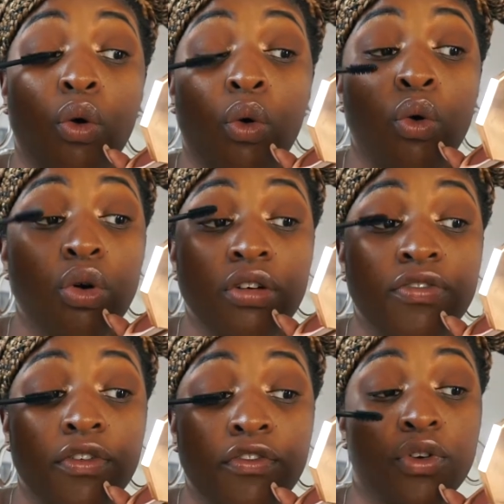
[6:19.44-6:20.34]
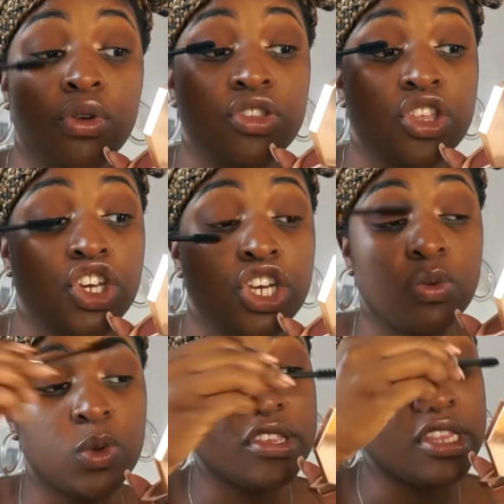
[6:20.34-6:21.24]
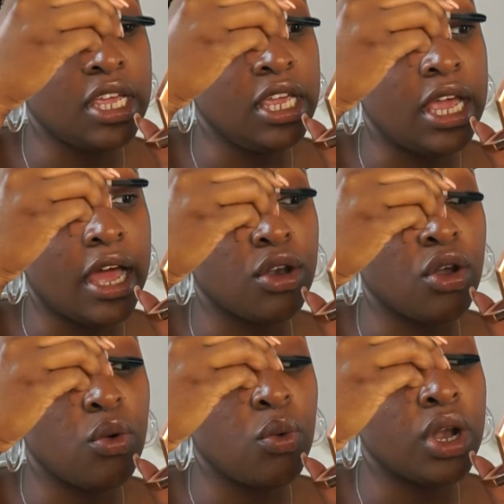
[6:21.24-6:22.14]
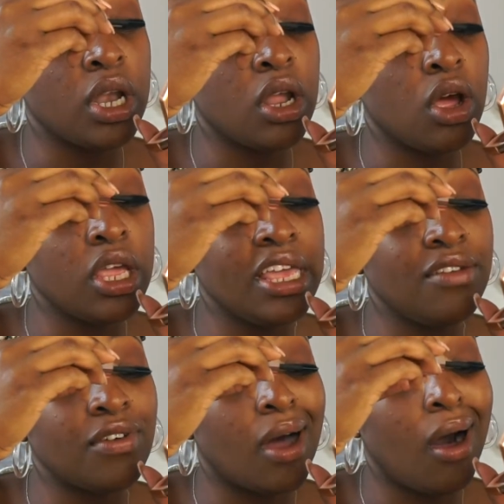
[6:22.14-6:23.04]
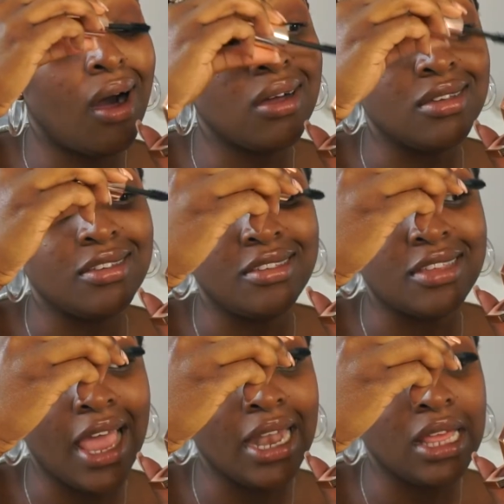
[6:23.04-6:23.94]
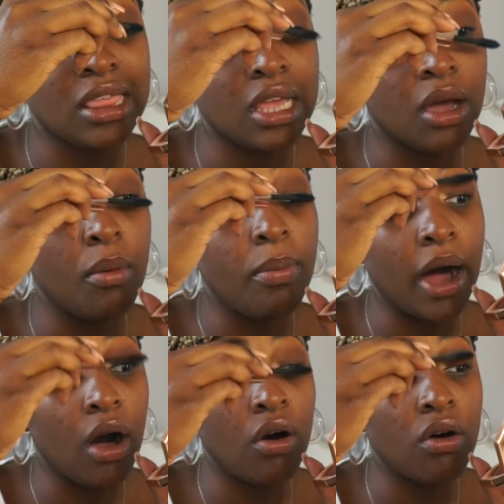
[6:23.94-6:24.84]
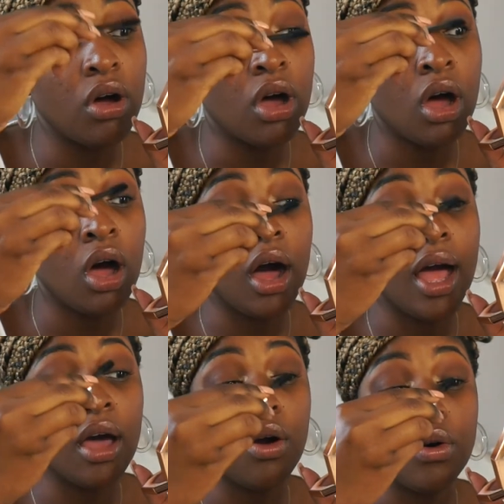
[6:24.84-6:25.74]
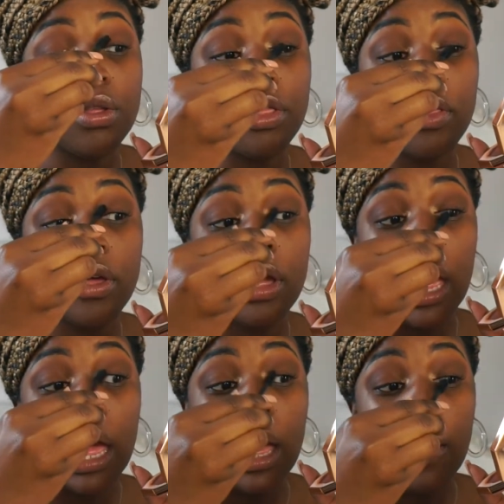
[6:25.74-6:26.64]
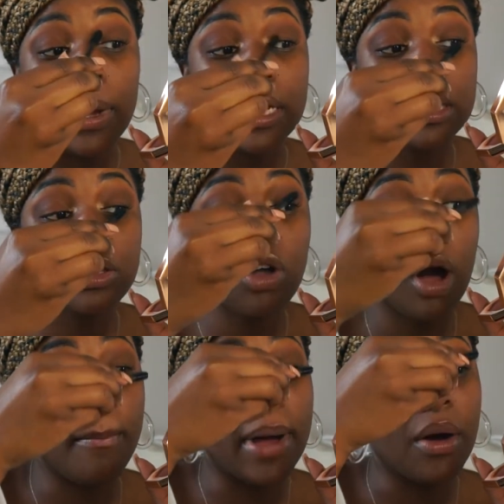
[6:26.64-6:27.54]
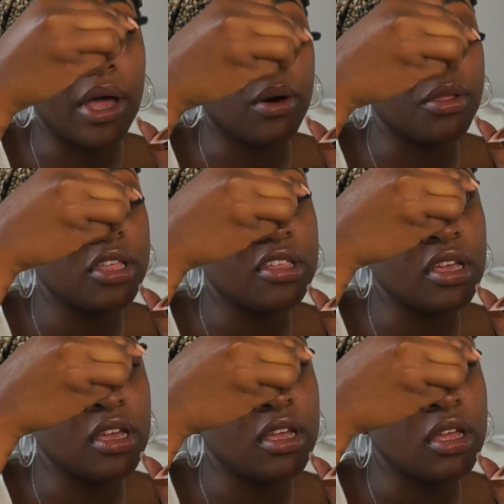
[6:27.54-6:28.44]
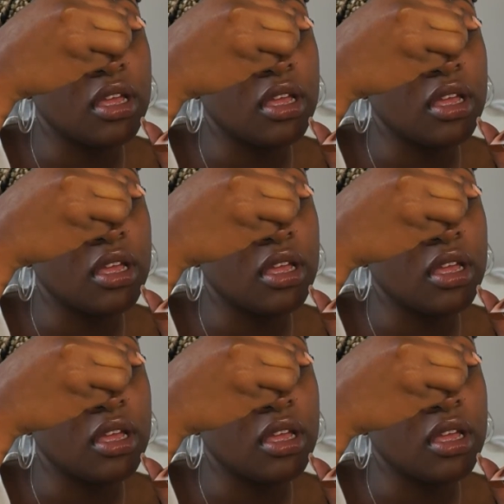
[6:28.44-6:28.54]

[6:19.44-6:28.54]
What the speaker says: all of the foods that she wants to eat, and no one even utters anything about her health. Because it's not about health, is it?